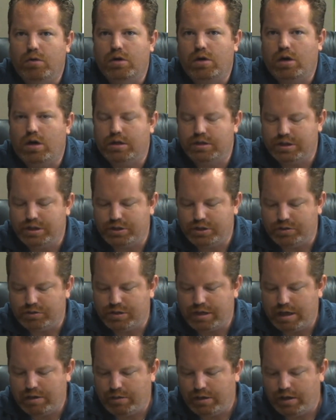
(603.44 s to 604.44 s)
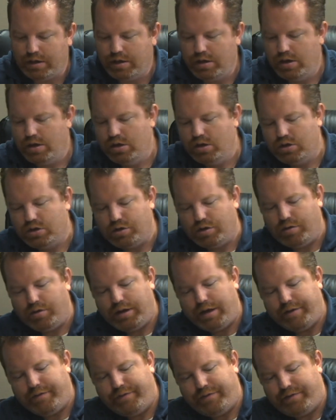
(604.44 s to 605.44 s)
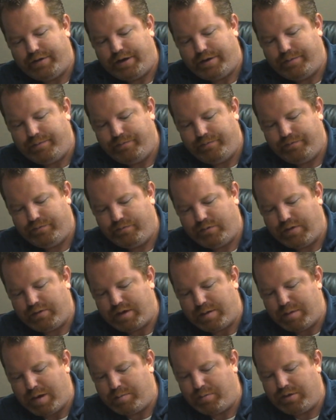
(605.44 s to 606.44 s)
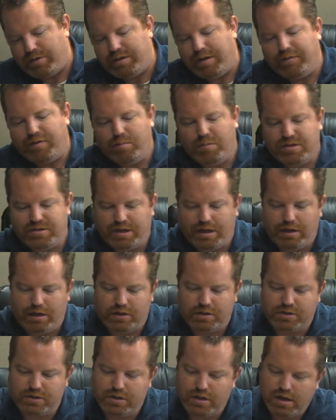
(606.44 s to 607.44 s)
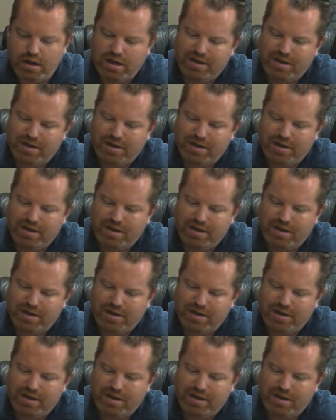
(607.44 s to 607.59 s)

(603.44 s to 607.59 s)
cause issues that way. So they've come up with different materials.